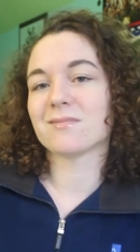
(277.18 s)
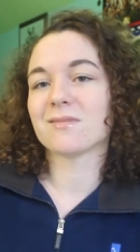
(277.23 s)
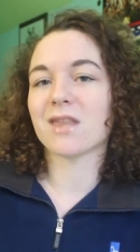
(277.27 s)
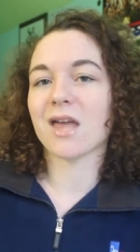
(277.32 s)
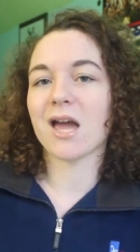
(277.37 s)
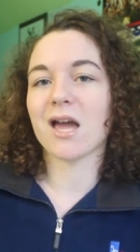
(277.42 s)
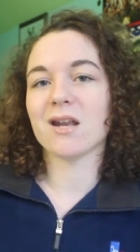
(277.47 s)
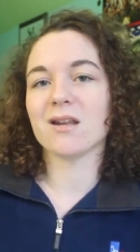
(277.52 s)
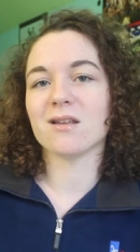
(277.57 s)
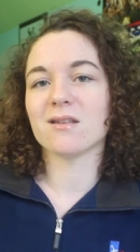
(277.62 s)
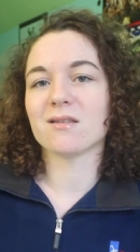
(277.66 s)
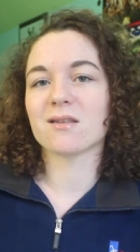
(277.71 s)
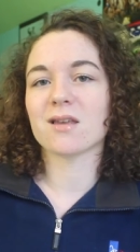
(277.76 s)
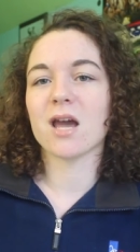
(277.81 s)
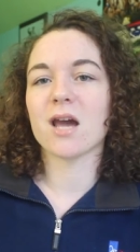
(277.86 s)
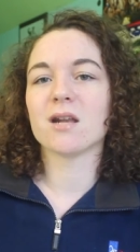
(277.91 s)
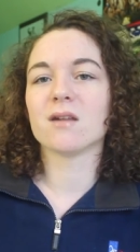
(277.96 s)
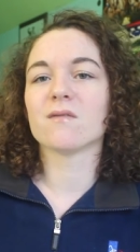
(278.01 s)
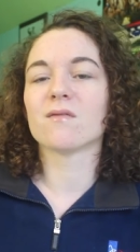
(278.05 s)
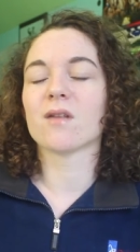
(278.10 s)
that is
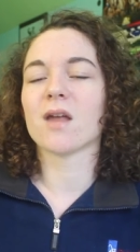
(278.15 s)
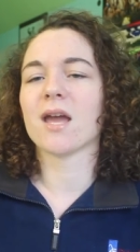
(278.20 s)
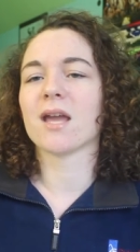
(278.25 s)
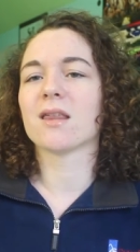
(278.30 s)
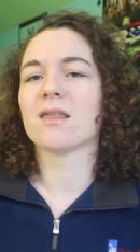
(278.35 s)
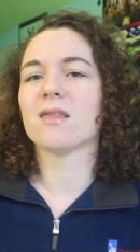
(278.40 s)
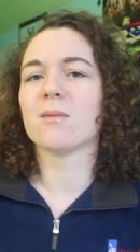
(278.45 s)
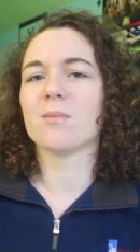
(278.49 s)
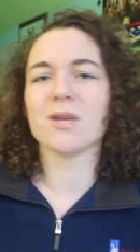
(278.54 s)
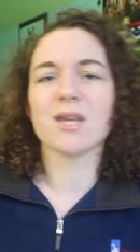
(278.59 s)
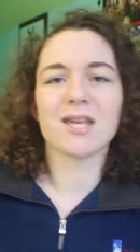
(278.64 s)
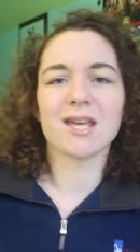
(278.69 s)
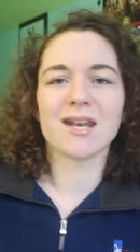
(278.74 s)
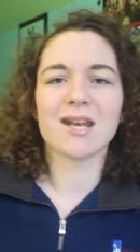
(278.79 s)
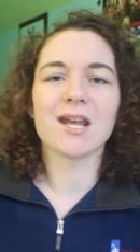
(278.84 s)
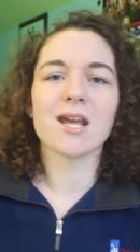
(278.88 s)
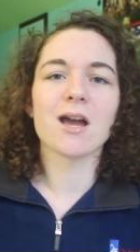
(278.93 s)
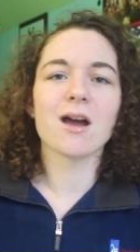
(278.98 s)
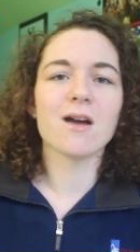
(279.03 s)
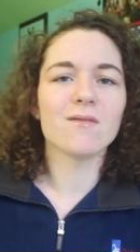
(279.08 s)
kind of like the
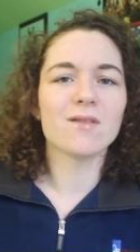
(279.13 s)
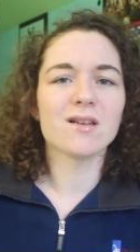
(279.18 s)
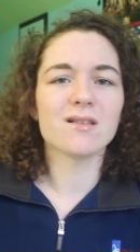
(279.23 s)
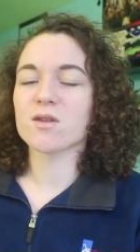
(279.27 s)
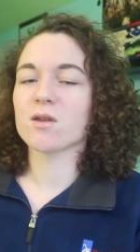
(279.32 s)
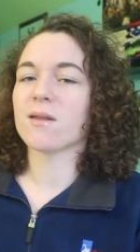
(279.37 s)
beginning of it.